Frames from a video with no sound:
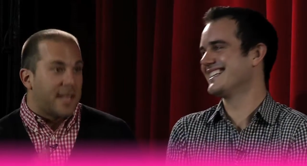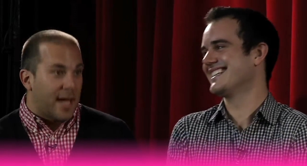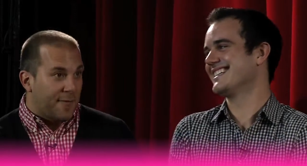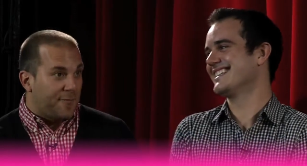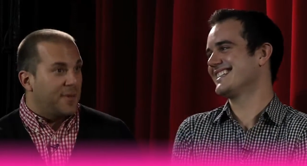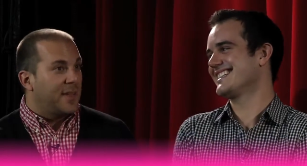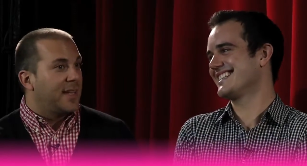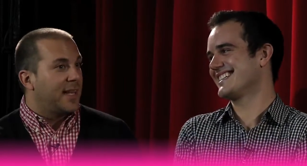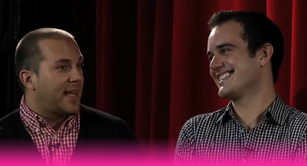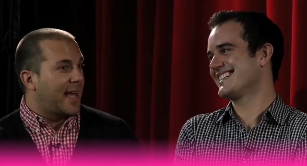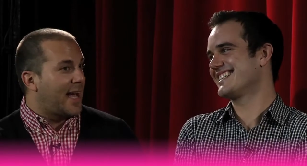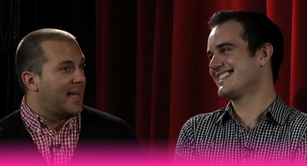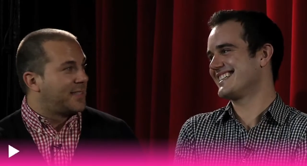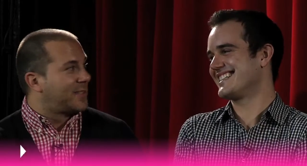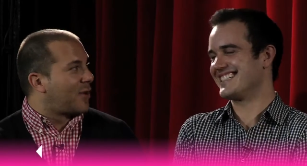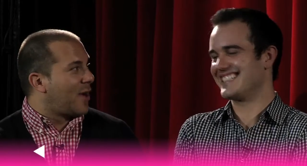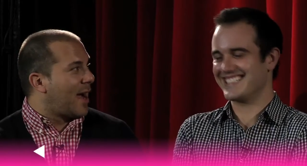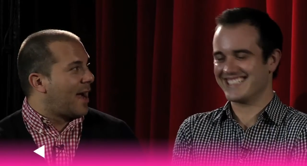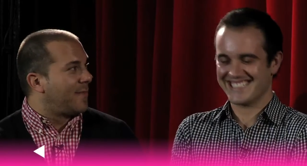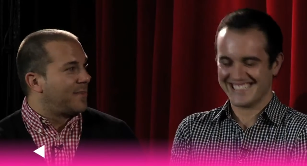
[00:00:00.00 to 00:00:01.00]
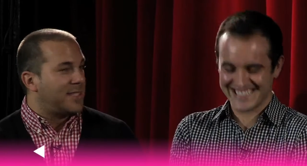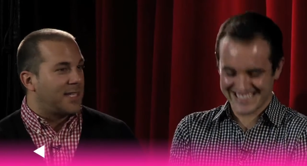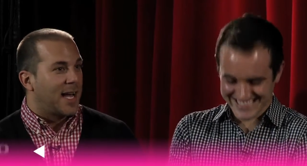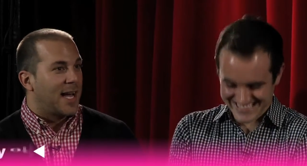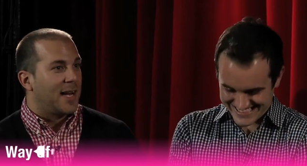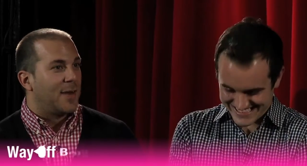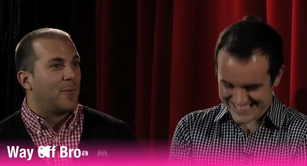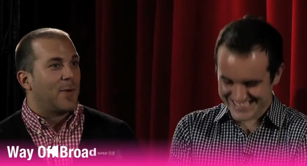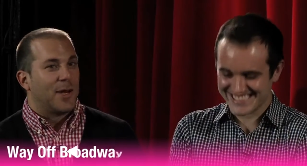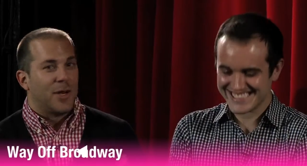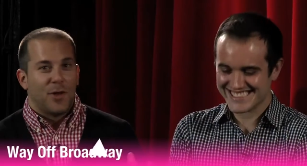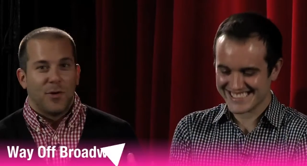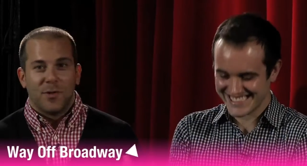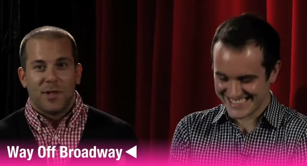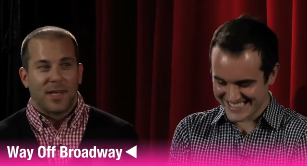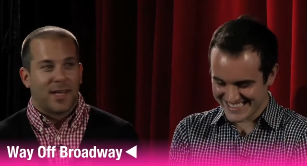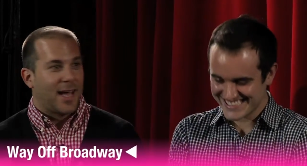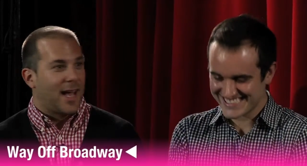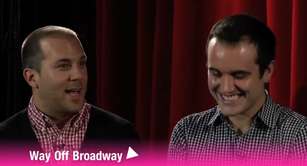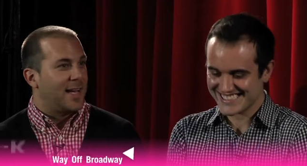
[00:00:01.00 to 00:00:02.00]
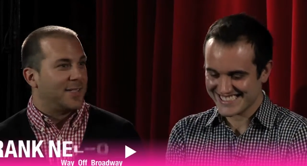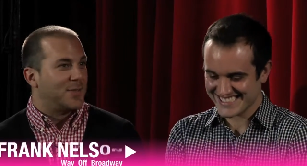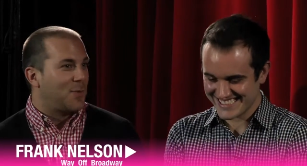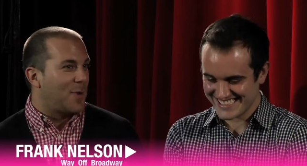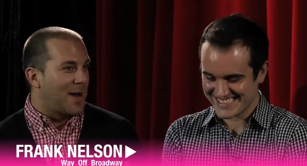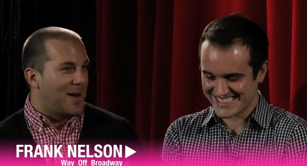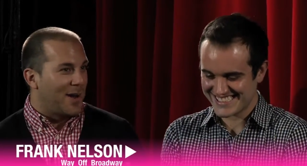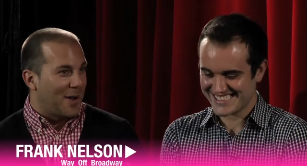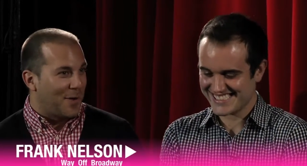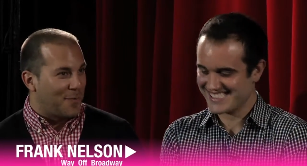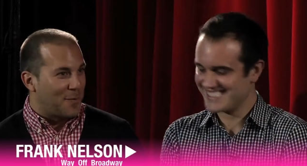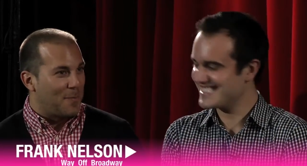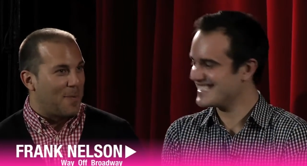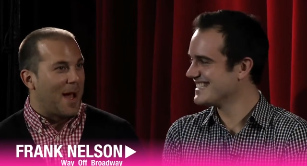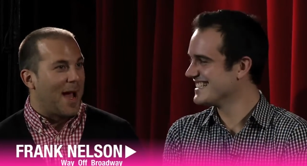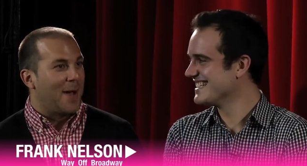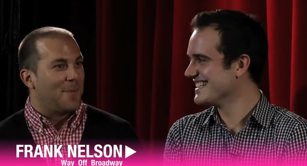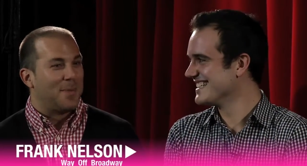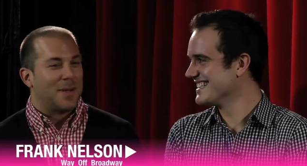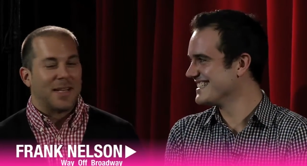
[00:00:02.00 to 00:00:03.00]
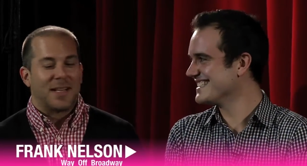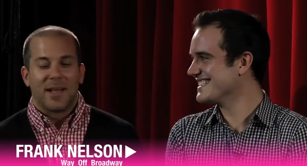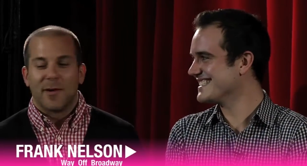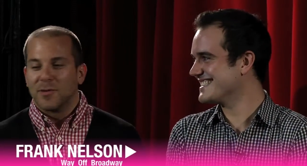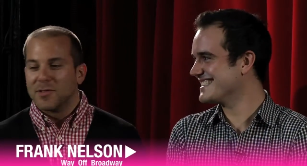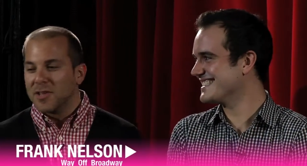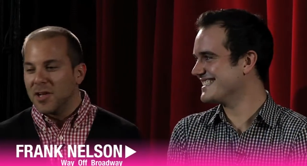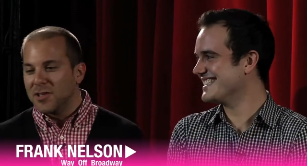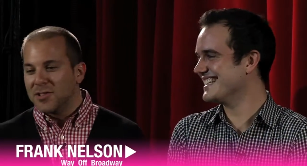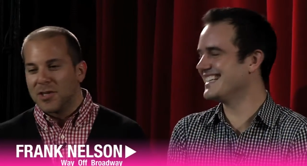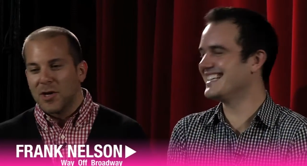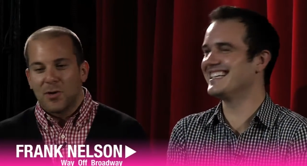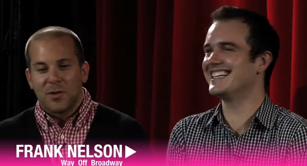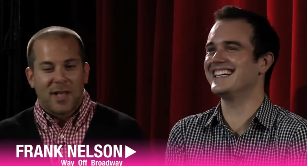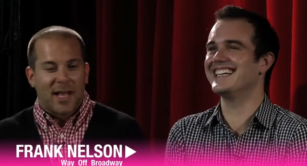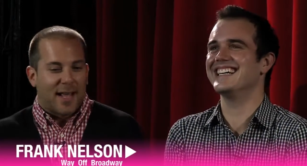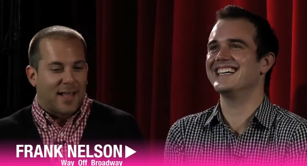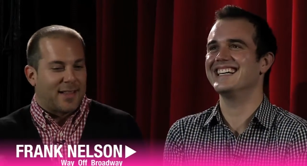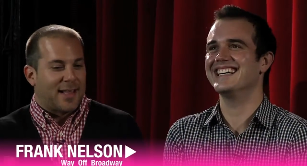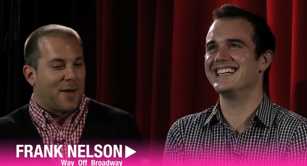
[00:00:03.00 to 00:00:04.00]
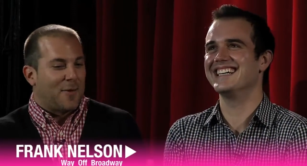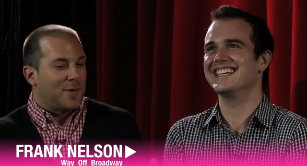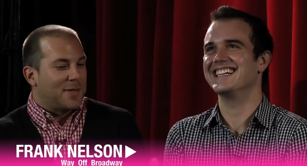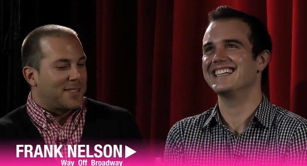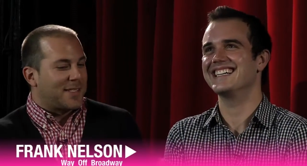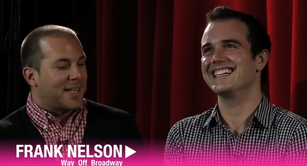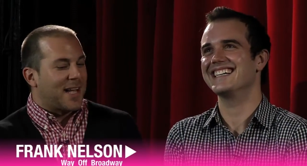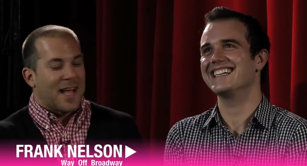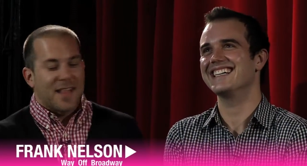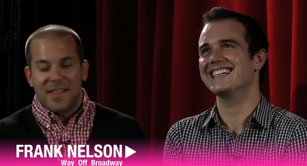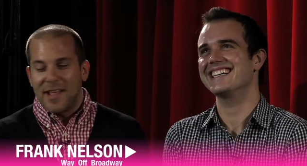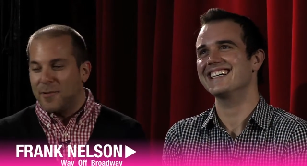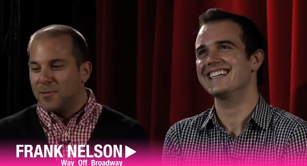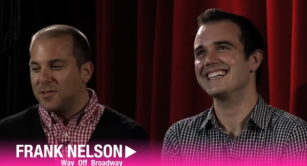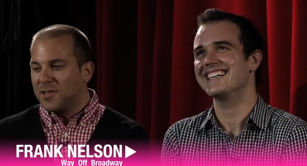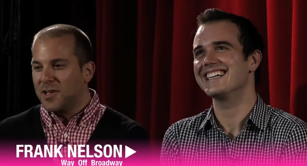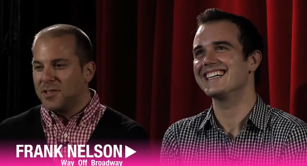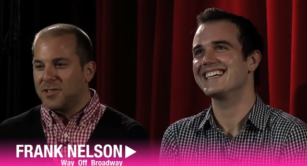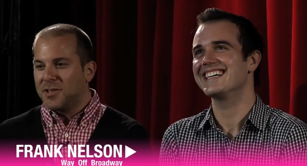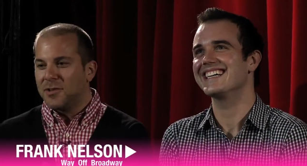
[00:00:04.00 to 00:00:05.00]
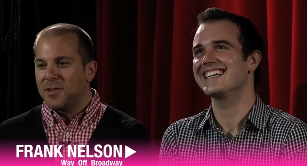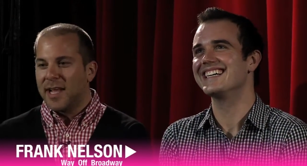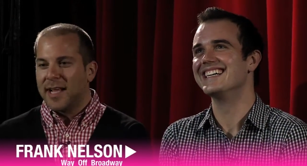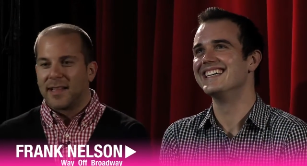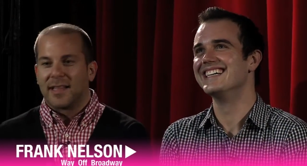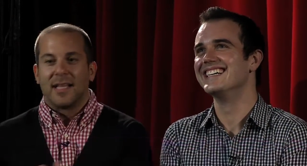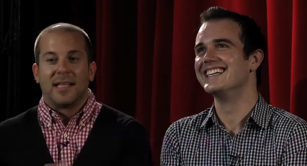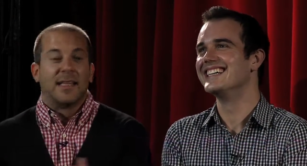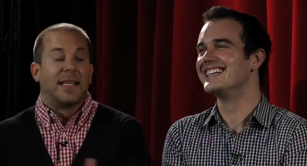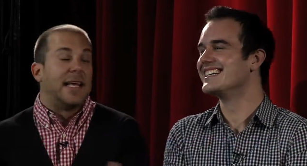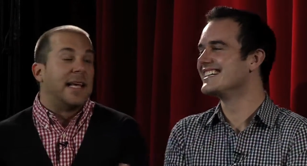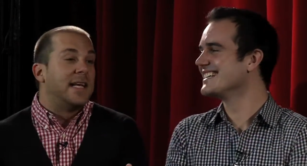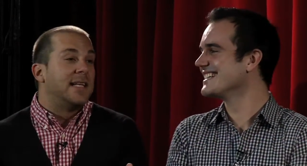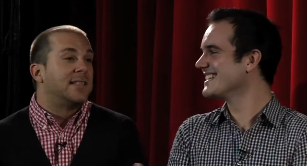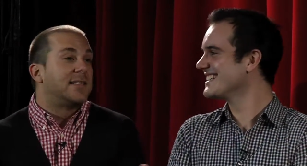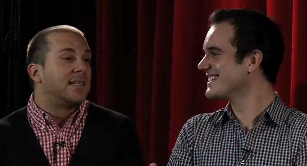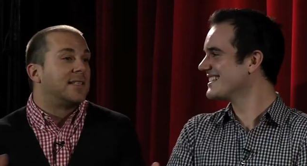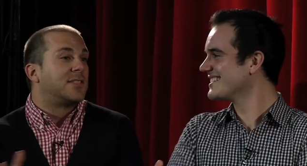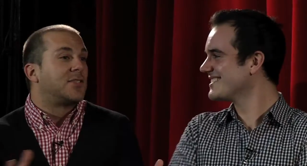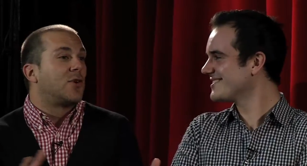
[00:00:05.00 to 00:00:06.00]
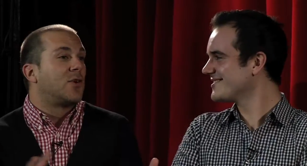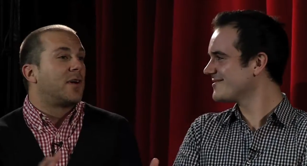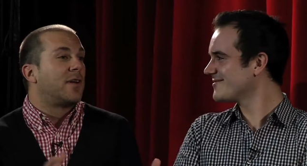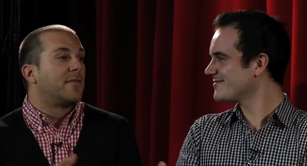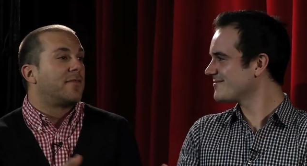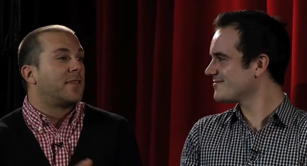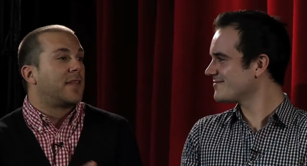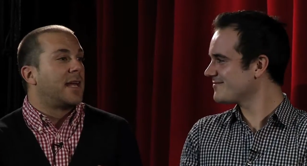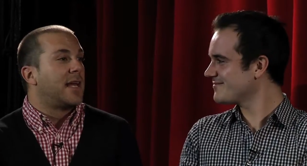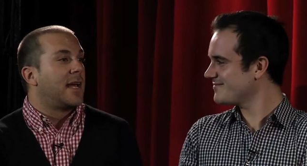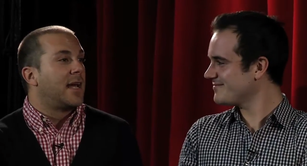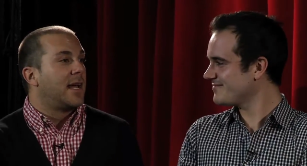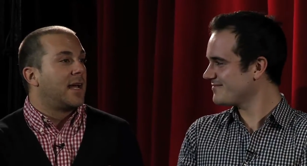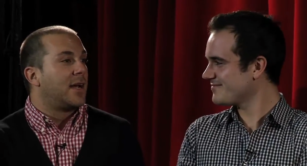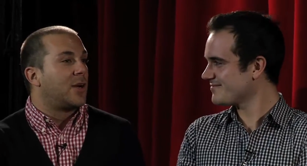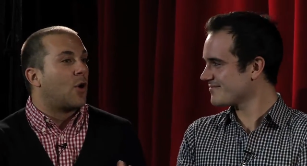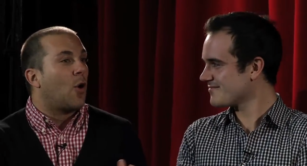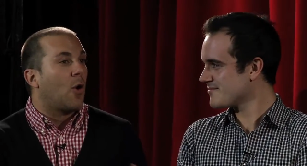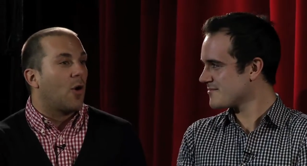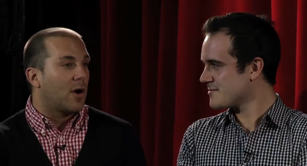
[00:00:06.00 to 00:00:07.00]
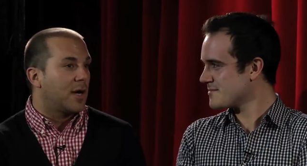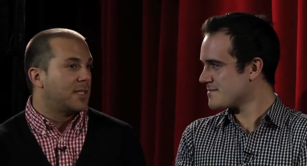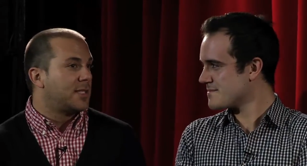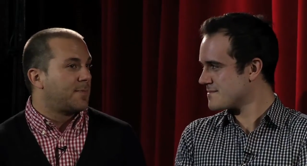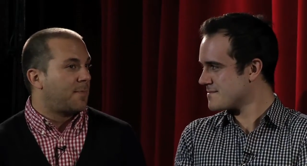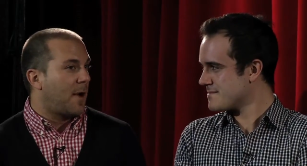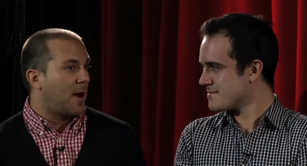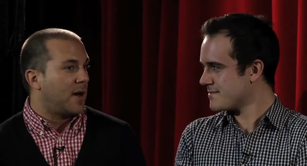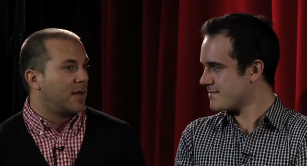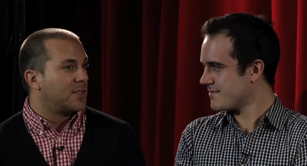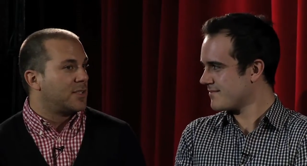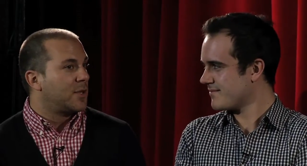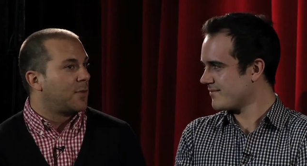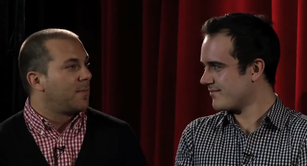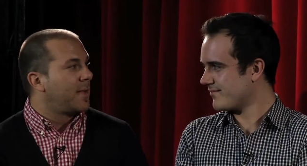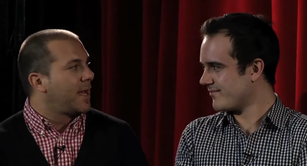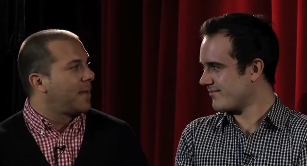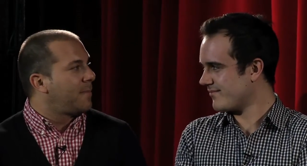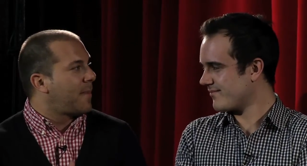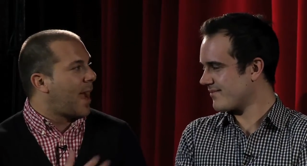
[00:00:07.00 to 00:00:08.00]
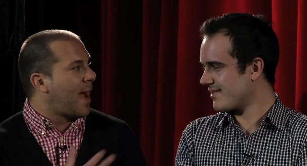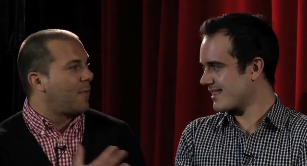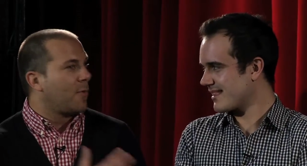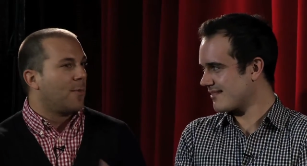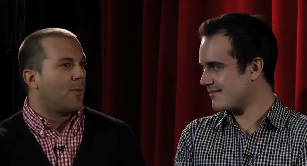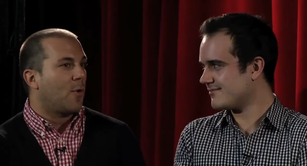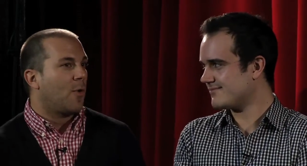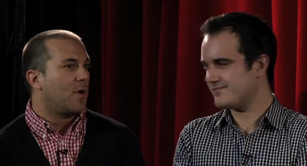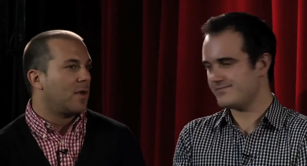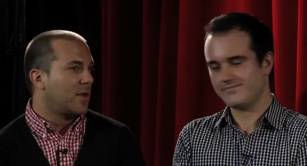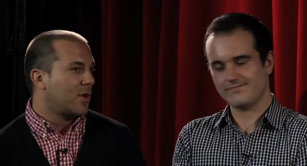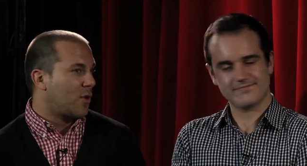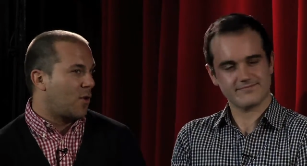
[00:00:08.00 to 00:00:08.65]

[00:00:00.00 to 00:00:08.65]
Speaker 1: definitely the gays gravitated. We knew the gays right off the bat, but there was also like there was there was also like the leads and sort of the chorus part. So me and Matt were more in the